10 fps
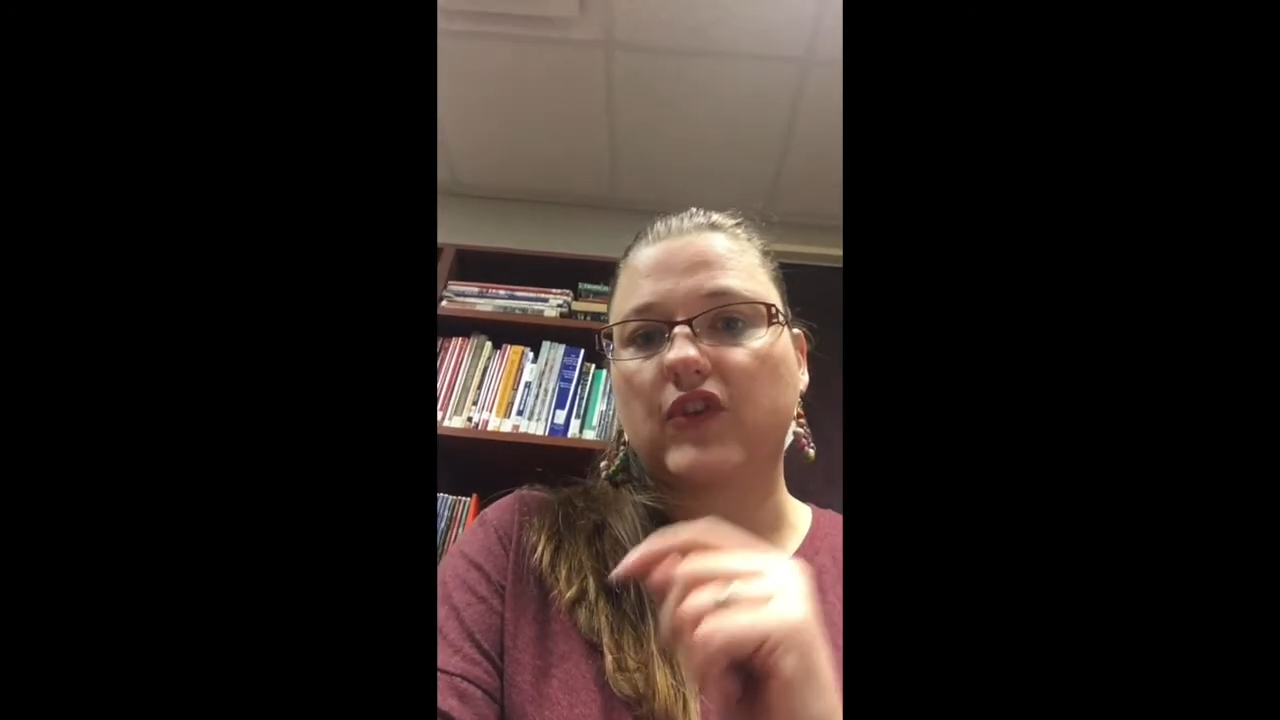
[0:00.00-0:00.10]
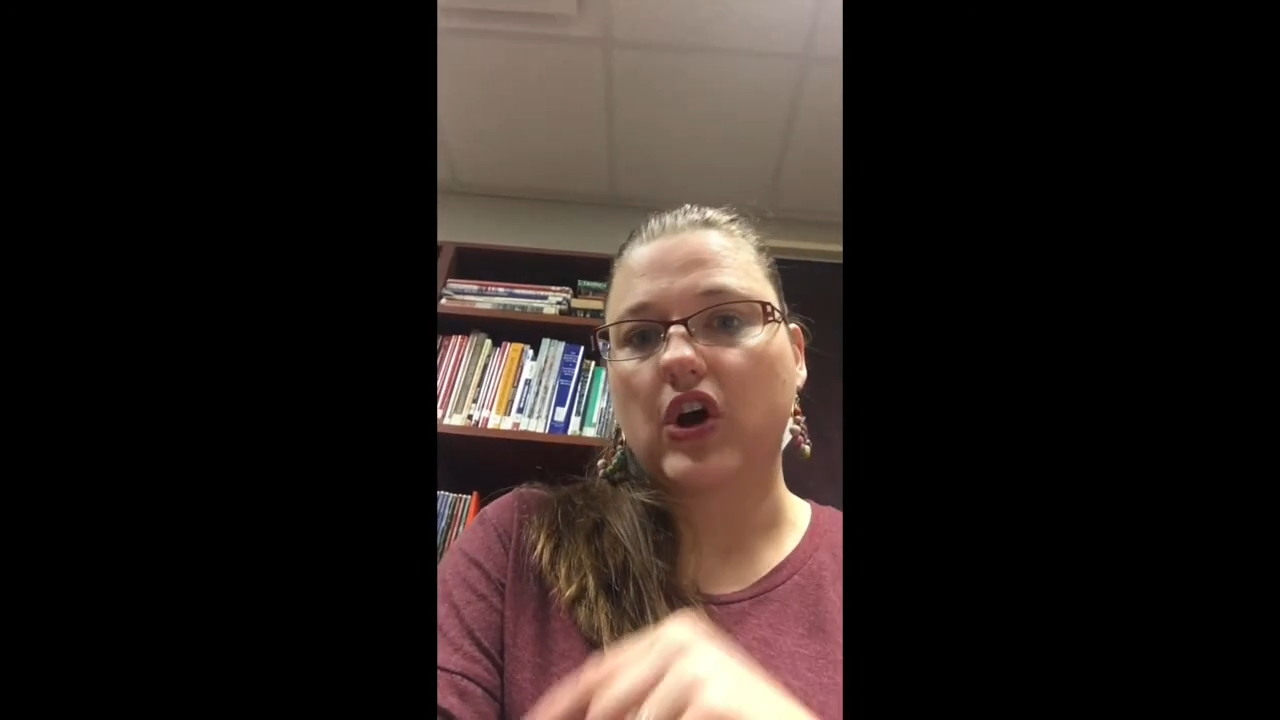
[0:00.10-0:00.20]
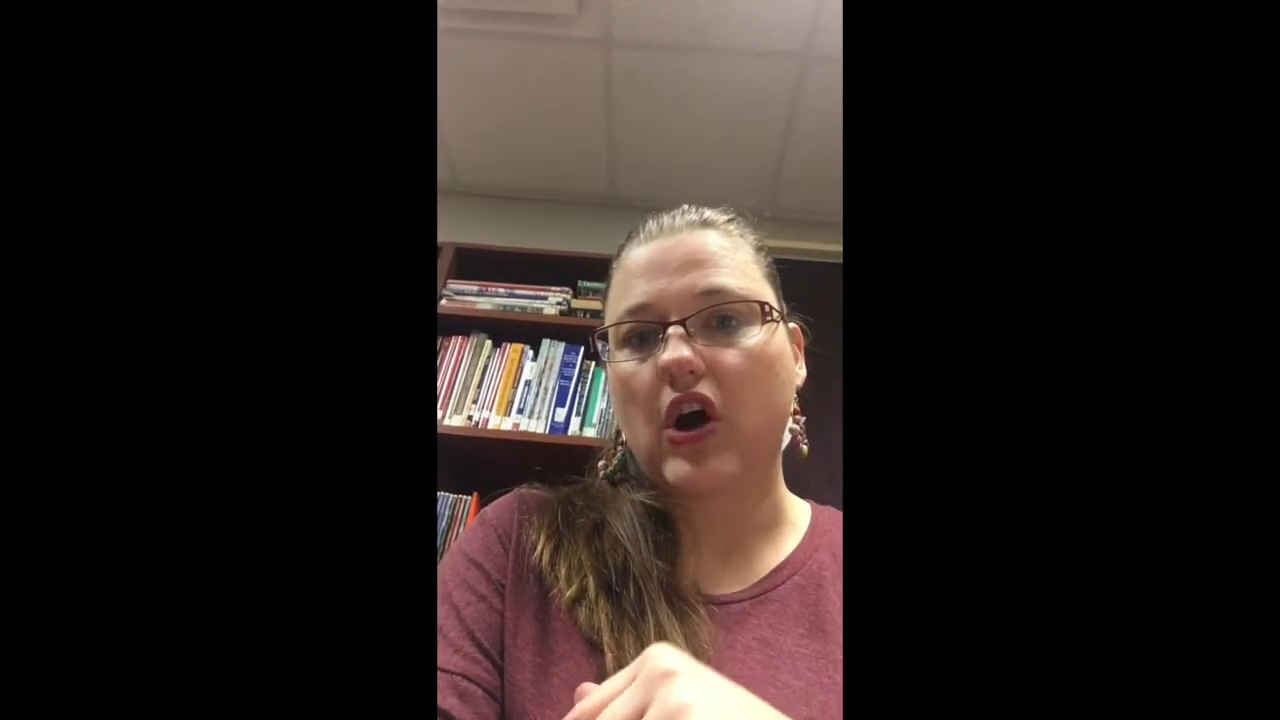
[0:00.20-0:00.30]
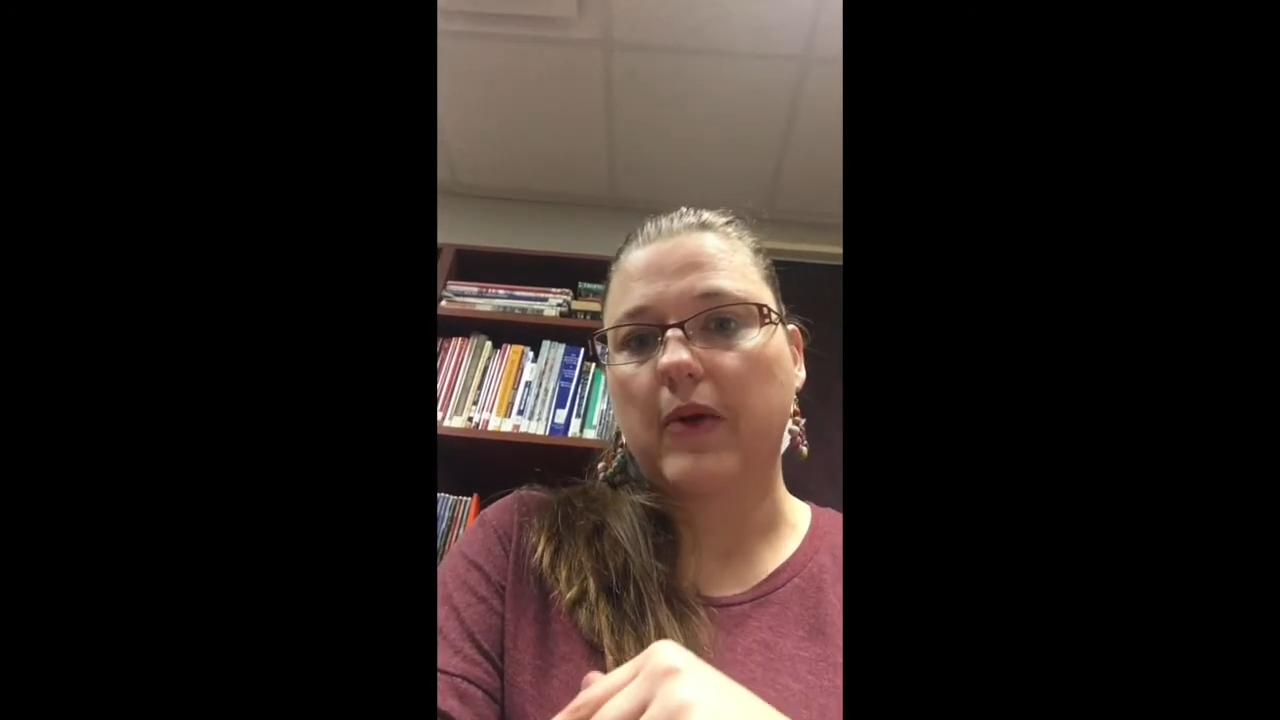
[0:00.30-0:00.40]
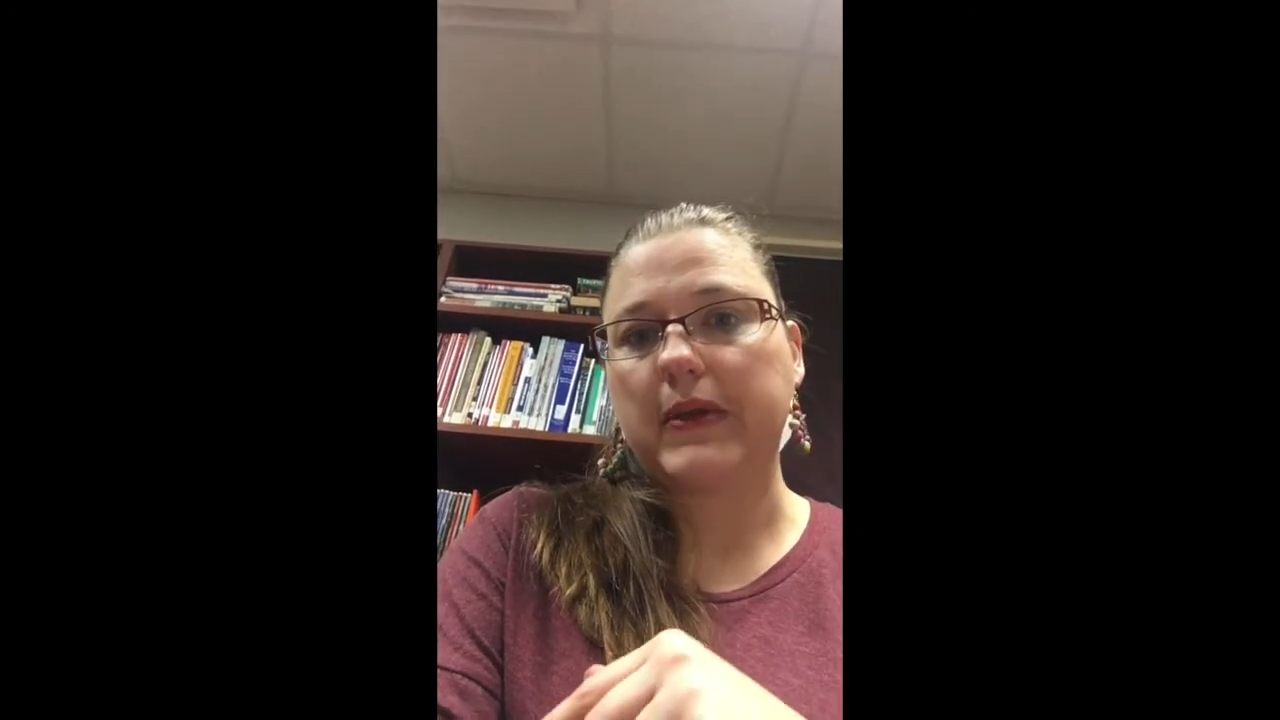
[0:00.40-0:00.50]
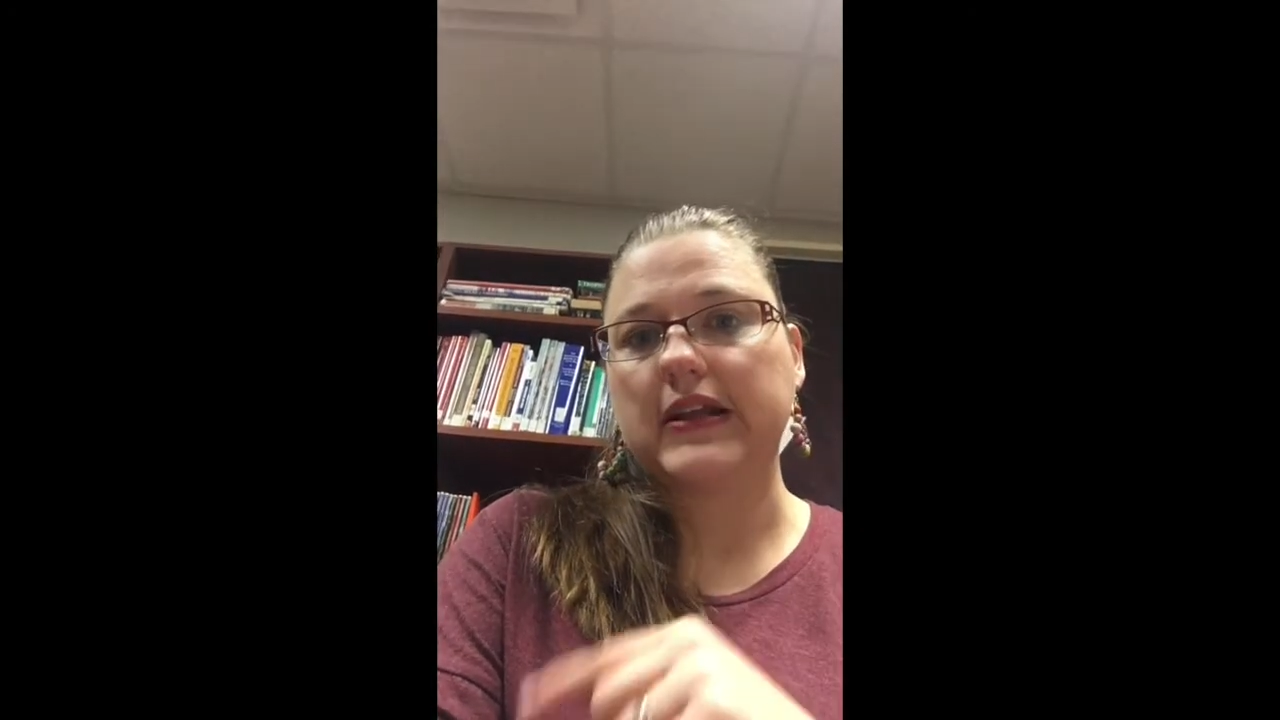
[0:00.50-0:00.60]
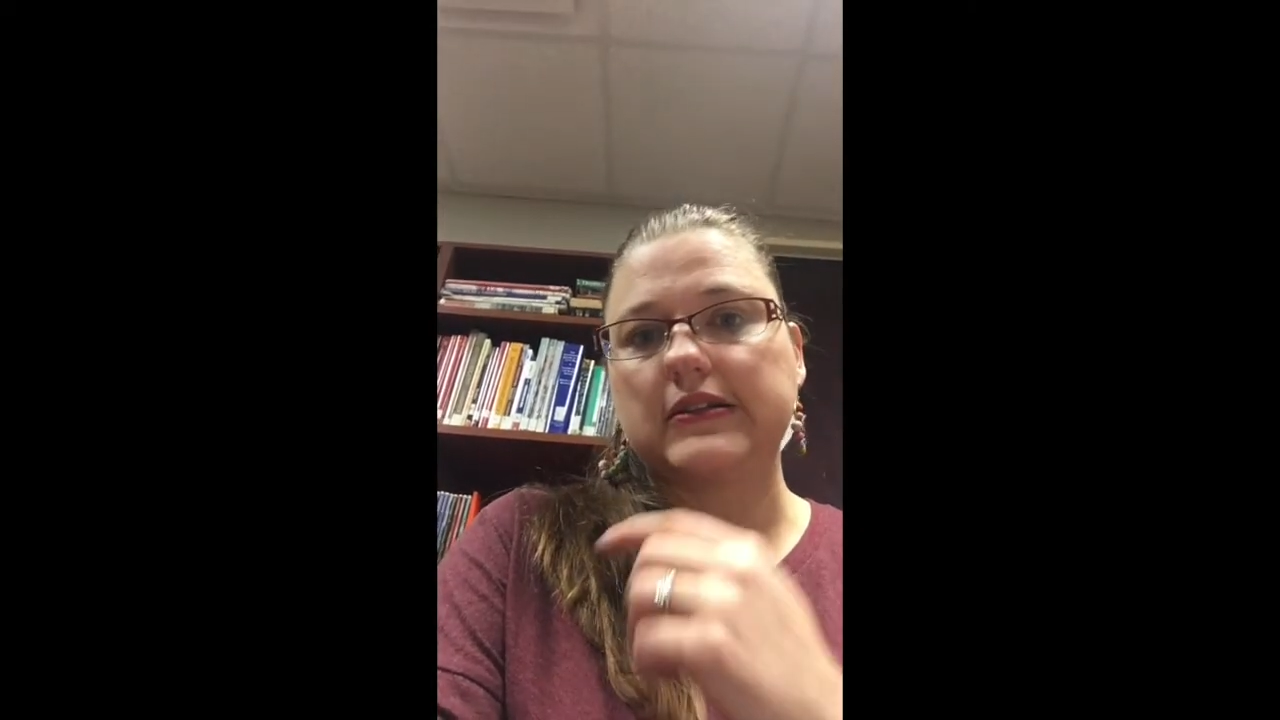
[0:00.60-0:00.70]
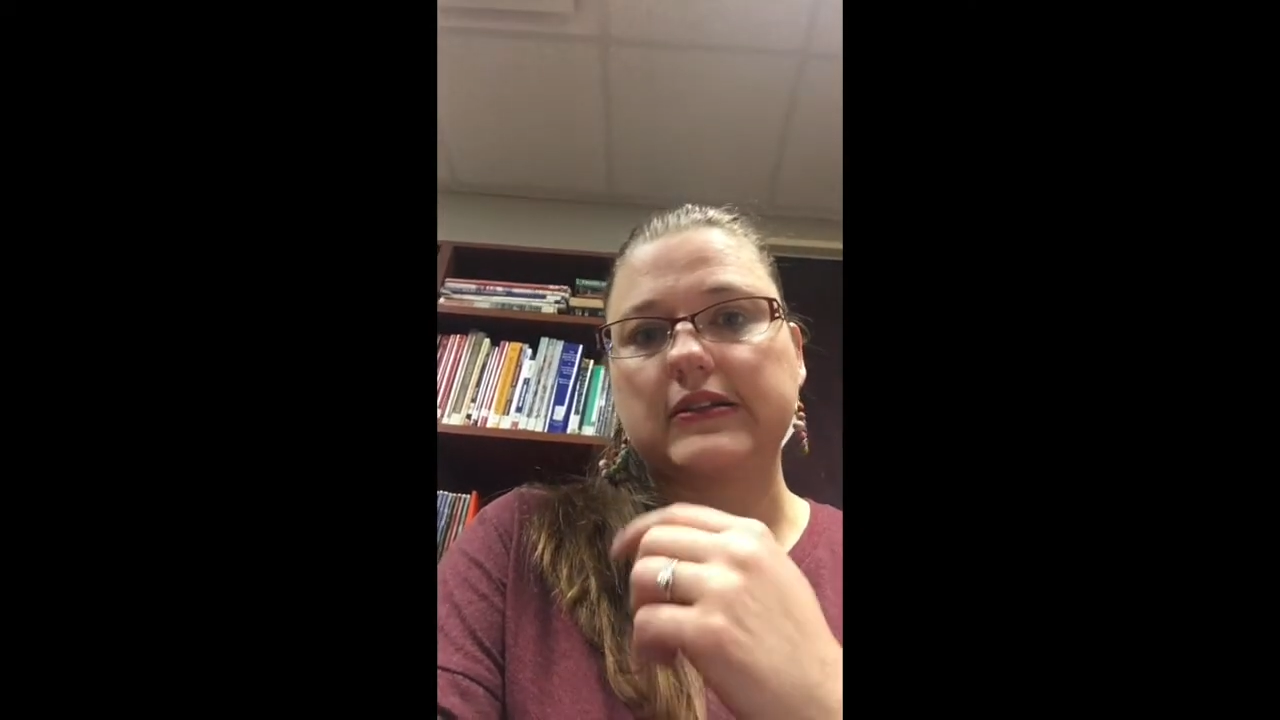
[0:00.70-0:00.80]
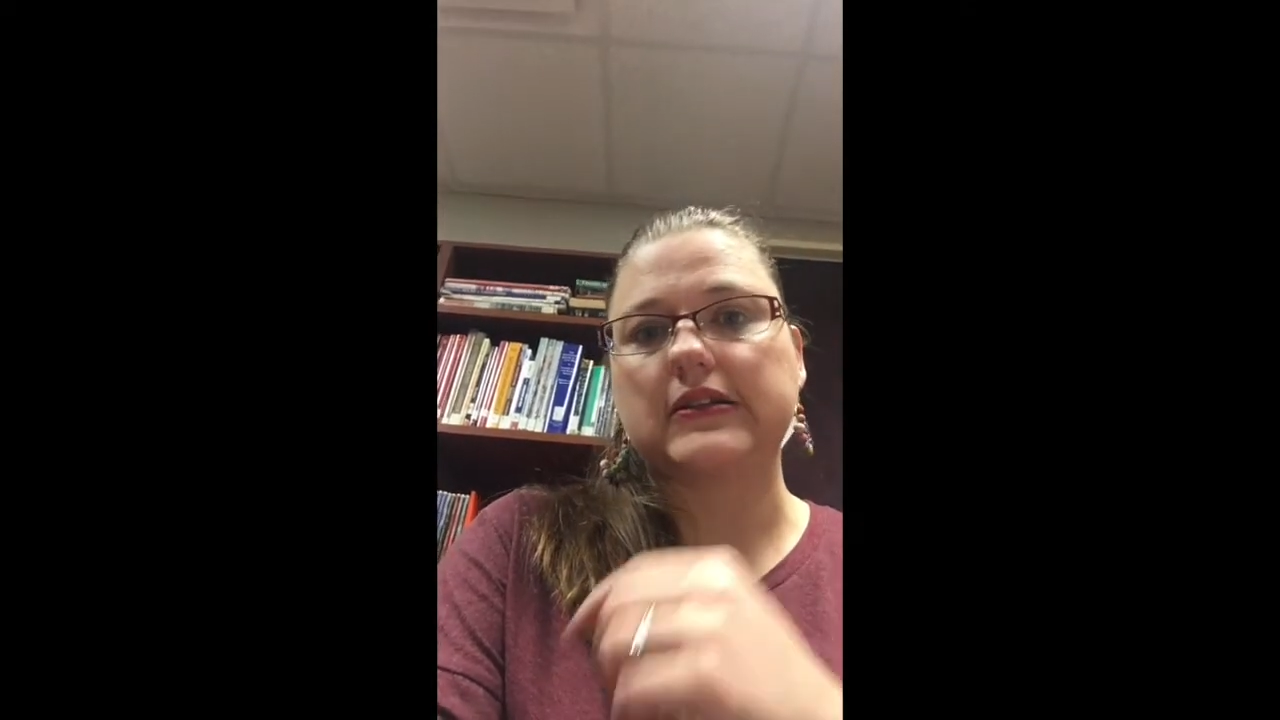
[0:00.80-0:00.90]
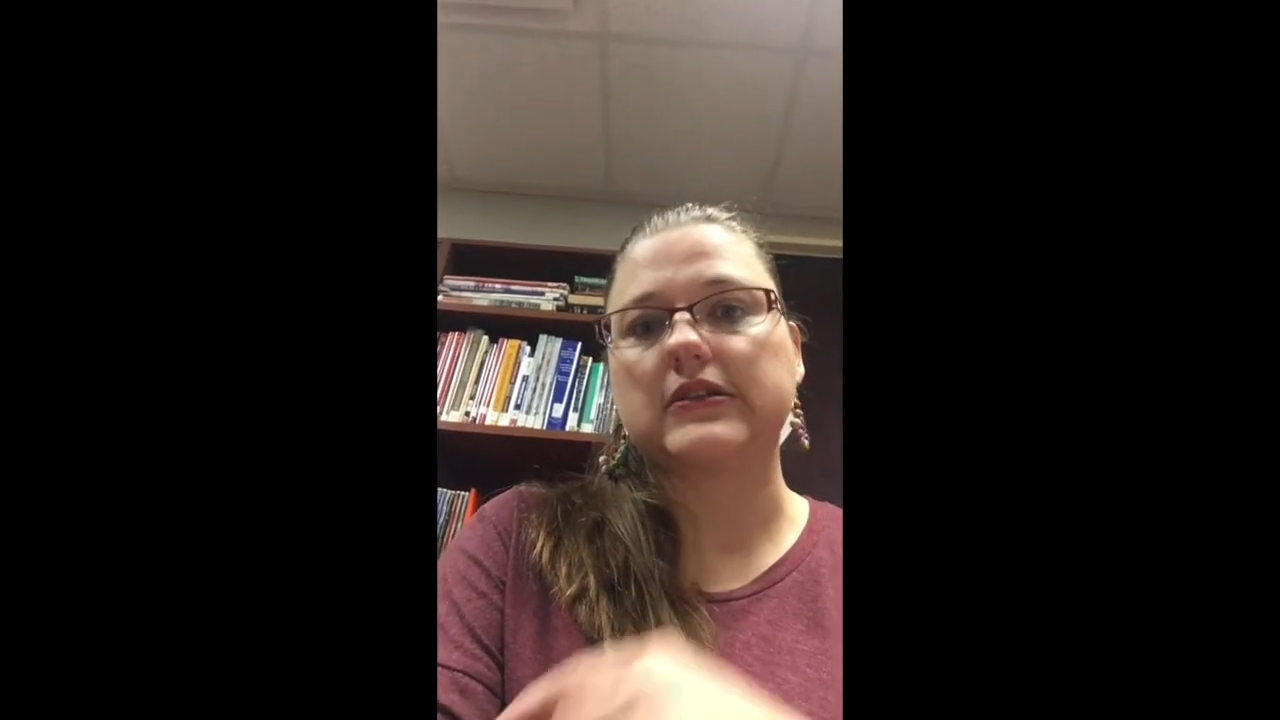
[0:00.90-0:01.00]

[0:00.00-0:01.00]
for comments.